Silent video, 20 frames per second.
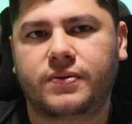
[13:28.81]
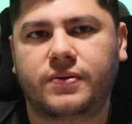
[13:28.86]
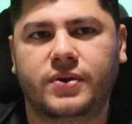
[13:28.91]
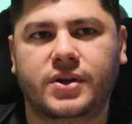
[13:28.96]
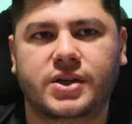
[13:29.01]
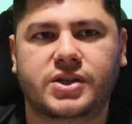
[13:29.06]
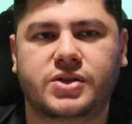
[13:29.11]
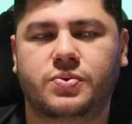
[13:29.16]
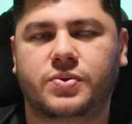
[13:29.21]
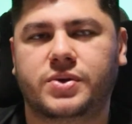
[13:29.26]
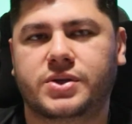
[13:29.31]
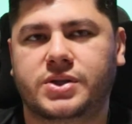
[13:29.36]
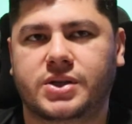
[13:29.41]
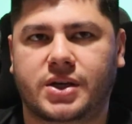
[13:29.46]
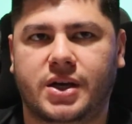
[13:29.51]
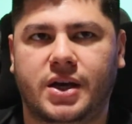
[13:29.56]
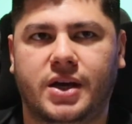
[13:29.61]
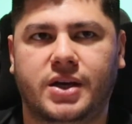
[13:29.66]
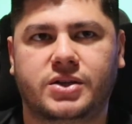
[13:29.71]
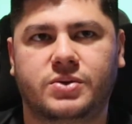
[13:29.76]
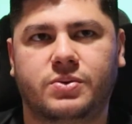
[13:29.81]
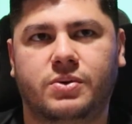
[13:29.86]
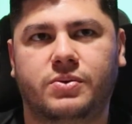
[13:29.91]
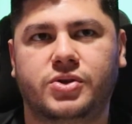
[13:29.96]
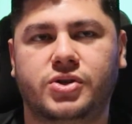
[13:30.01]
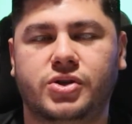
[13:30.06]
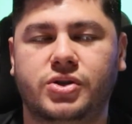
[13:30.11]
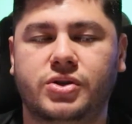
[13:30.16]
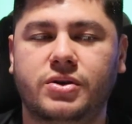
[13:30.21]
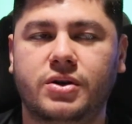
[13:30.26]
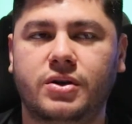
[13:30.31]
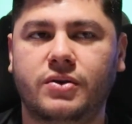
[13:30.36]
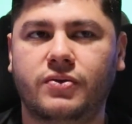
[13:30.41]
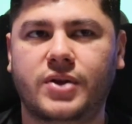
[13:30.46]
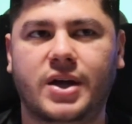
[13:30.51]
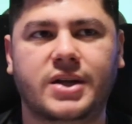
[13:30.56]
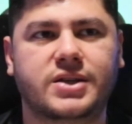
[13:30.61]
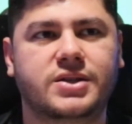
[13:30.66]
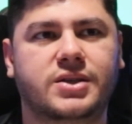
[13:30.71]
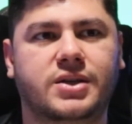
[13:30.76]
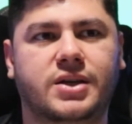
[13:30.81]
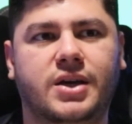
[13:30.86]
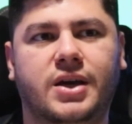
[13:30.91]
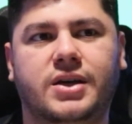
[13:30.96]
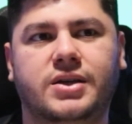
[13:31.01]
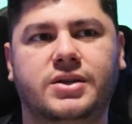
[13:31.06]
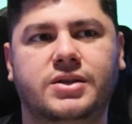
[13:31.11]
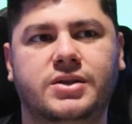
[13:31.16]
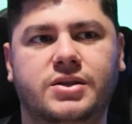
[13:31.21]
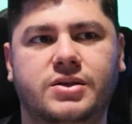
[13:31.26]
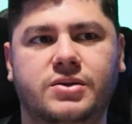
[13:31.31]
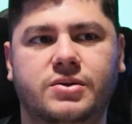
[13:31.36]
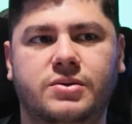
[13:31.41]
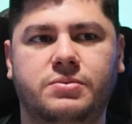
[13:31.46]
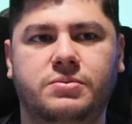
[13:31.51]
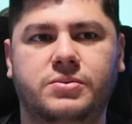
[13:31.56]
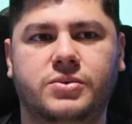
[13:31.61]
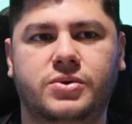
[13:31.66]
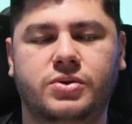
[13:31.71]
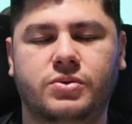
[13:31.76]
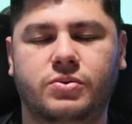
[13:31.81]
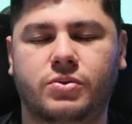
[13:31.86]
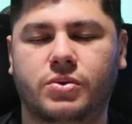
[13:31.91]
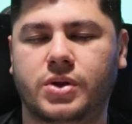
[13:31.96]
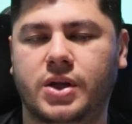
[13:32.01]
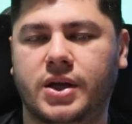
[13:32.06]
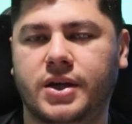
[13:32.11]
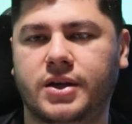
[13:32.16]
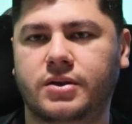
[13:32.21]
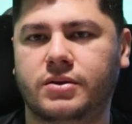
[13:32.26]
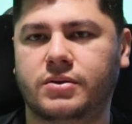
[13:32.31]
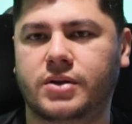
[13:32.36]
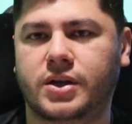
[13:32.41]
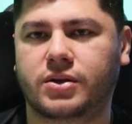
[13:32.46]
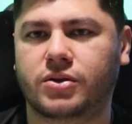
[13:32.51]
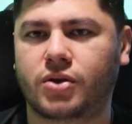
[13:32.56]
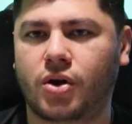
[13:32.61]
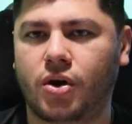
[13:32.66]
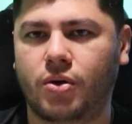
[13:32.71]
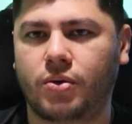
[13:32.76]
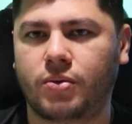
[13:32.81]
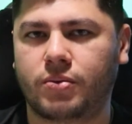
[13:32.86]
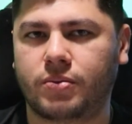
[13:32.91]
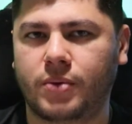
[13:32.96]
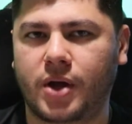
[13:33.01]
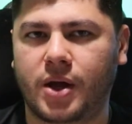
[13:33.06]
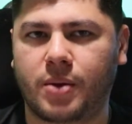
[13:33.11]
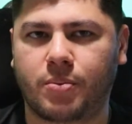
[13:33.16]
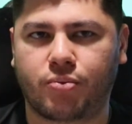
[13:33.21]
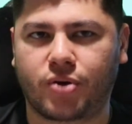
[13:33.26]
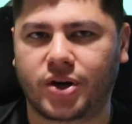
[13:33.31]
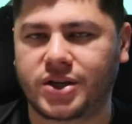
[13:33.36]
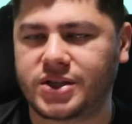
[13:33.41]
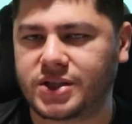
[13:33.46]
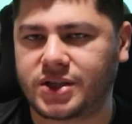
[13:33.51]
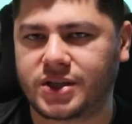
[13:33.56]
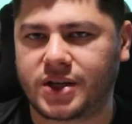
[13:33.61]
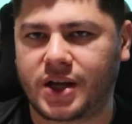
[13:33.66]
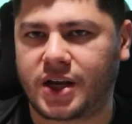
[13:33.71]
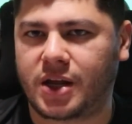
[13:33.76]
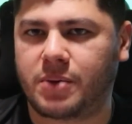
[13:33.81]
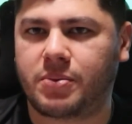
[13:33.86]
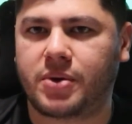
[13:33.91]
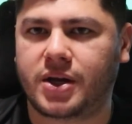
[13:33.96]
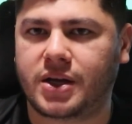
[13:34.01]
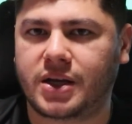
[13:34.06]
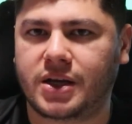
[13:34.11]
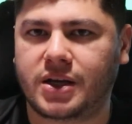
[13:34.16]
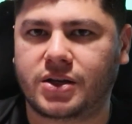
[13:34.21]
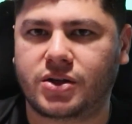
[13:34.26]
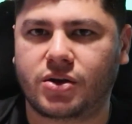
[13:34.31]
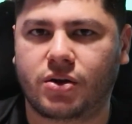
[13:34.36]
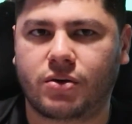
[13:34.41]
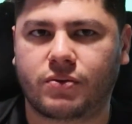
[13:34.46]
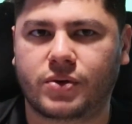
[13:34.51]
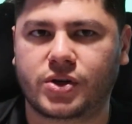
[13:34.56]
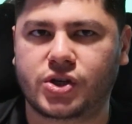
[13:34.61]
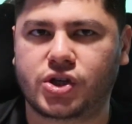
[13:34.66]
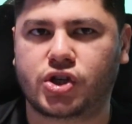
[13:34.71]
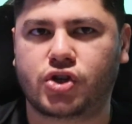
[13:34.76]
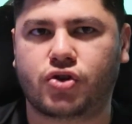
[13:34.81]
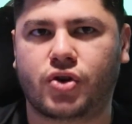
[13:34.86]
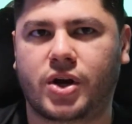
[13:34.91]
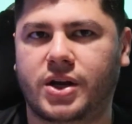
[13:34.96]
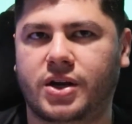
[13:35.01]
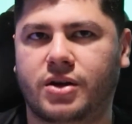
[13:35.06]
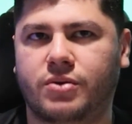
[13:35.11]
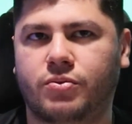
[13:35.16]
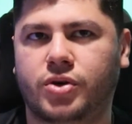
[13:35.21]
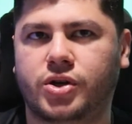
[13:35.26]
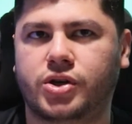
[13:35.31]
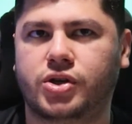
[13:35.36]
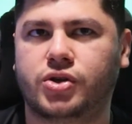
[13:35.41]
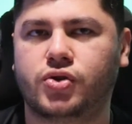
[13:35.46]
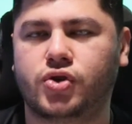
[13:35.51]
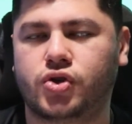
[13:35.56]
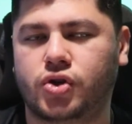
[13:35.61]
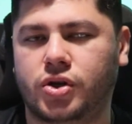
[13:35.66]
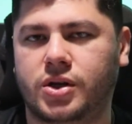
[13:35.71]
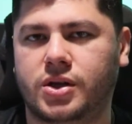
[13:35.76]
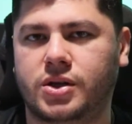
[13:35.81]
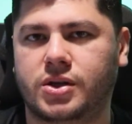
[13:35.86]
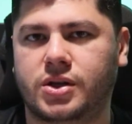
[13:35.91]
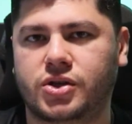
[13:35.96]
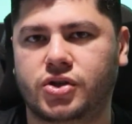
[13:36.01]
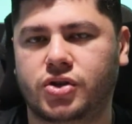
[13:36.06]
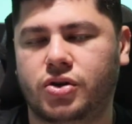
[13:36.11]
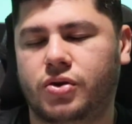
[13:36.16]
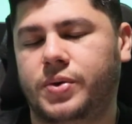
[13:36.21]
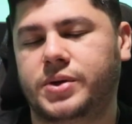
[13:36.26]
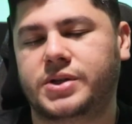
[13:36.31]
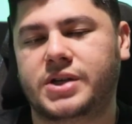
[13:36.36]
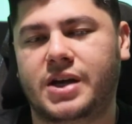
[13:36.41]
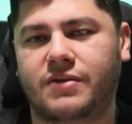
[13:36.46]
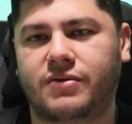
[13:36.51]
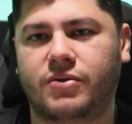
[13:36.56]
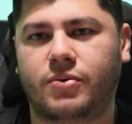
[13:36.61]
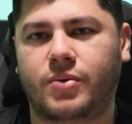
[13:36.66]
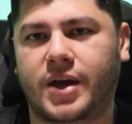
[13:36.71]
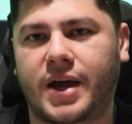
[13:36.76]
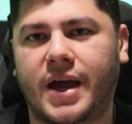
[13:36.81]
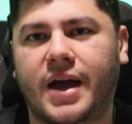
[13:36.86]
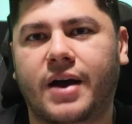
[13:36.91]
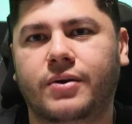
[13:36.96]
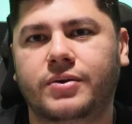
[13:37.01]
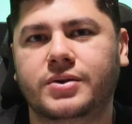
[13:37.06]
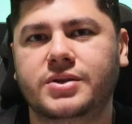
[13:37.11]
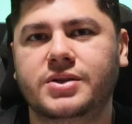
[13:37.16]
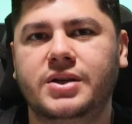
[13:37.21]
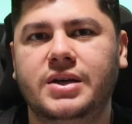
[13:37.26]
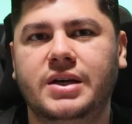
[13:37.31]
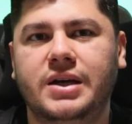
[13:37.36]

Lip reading: this was the case? What would you do if that's the case? Like, don't imprison anybody. Don't restrain them when you shouldn't. They should always have a way out.